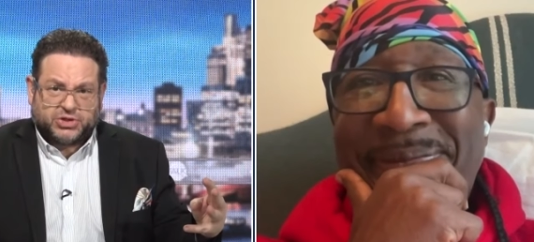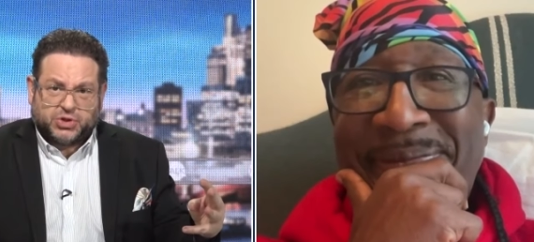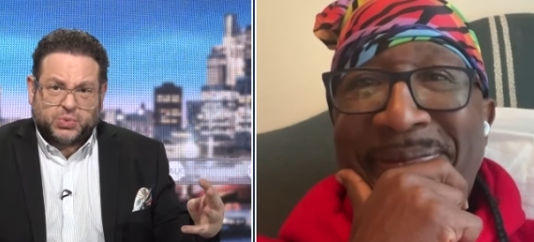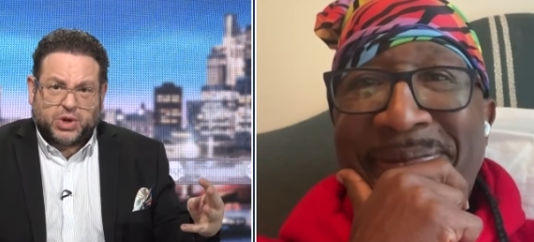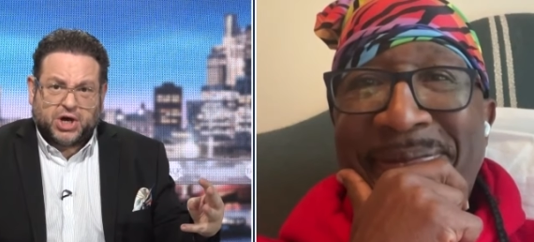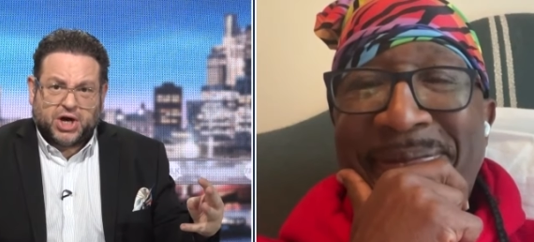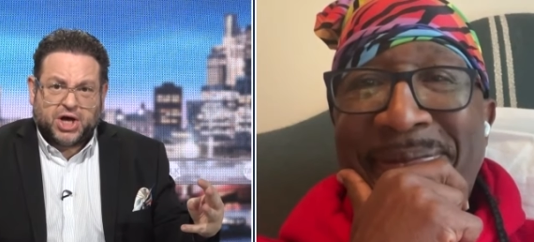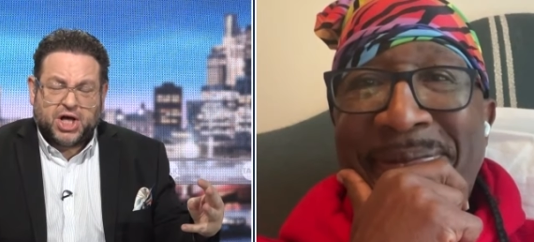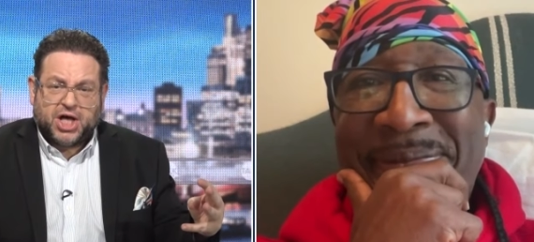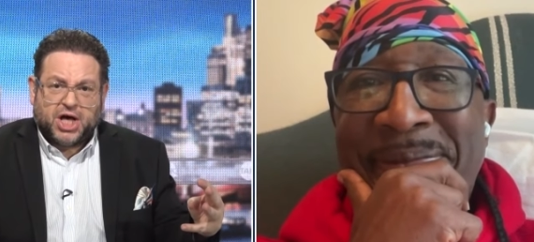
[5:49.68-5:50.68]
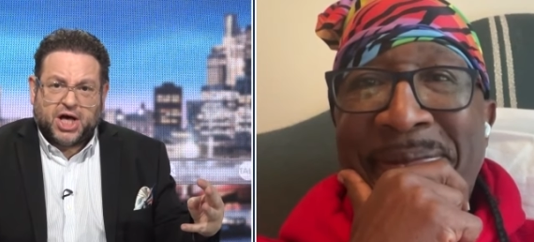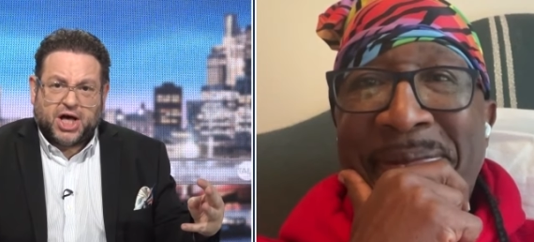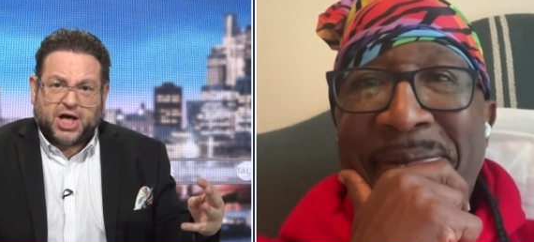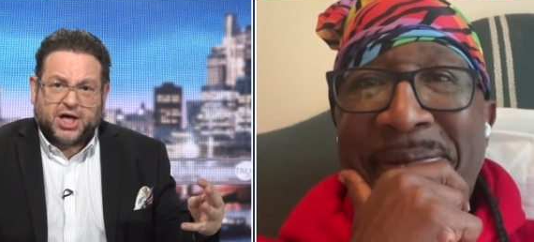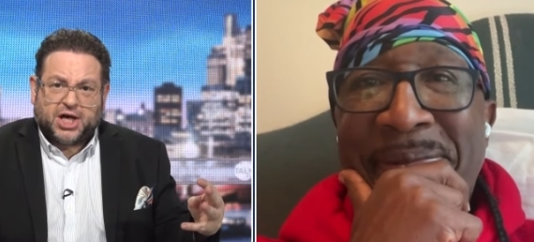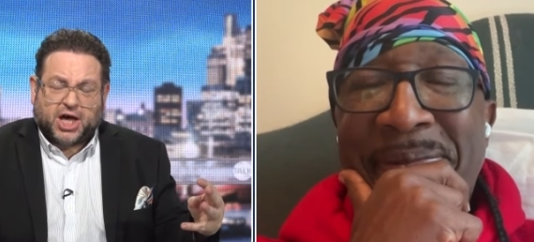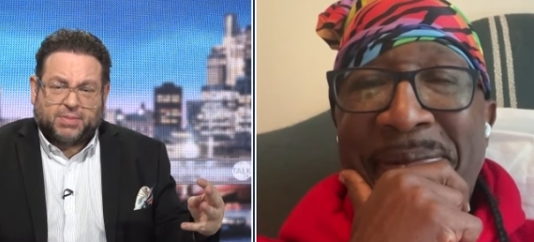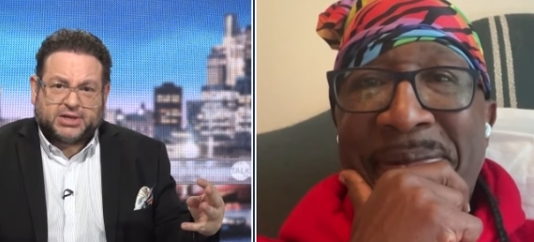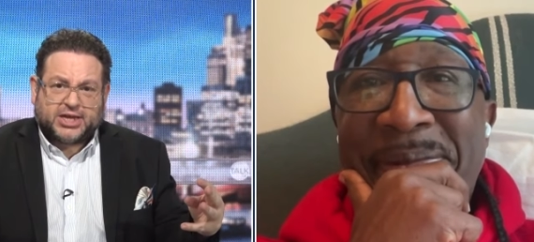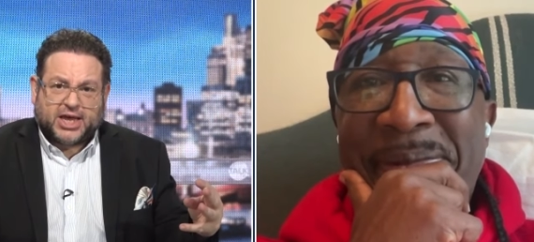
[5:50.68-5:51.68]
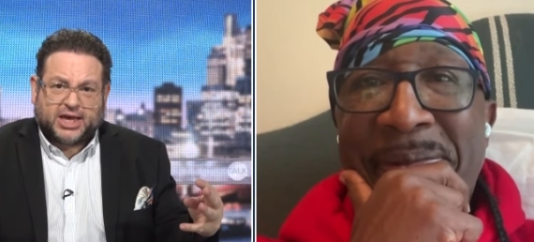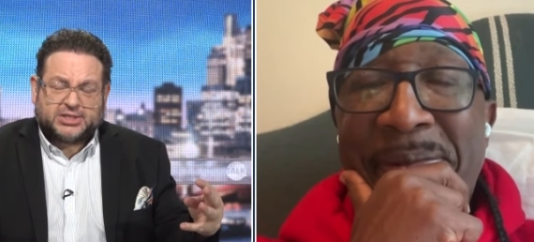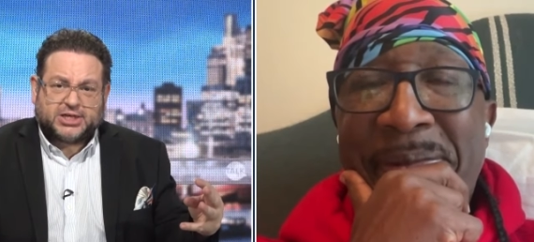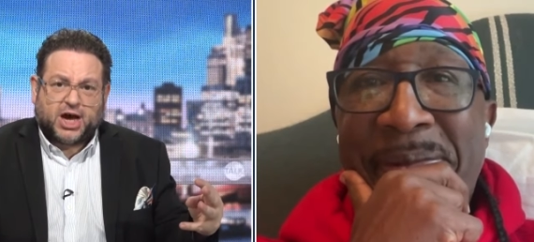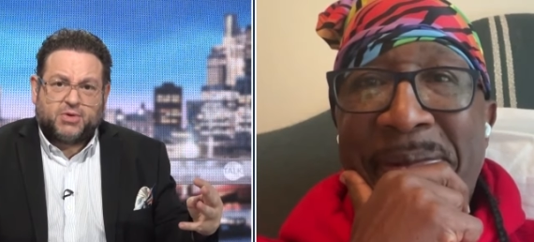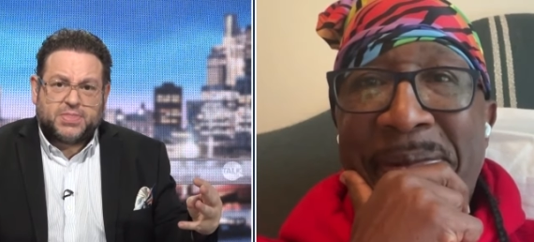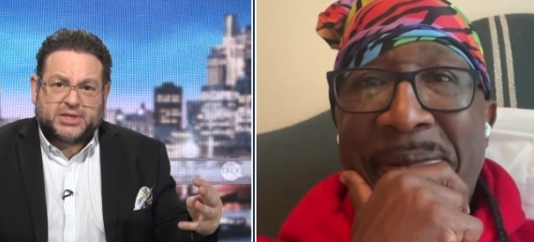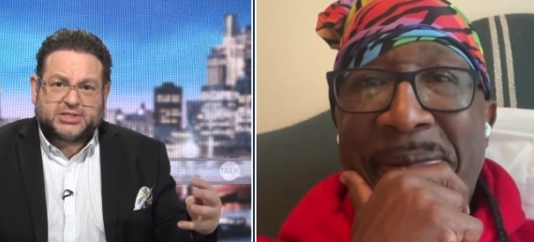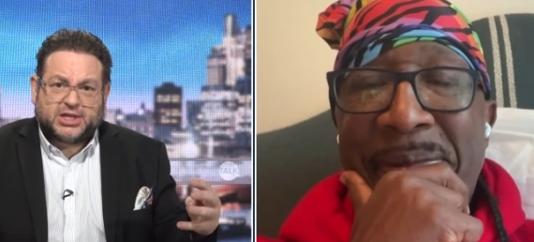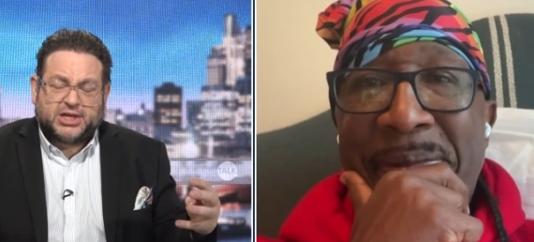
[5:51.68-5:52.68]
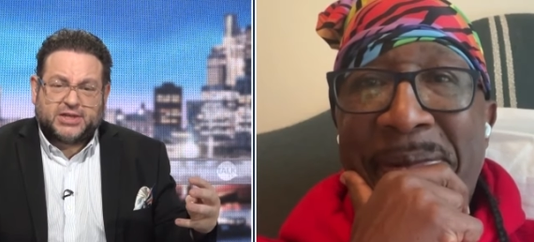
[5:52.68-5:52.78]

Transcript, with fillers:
Speaker 1: you were uh, uh, a couple of decades ago, and then suddenly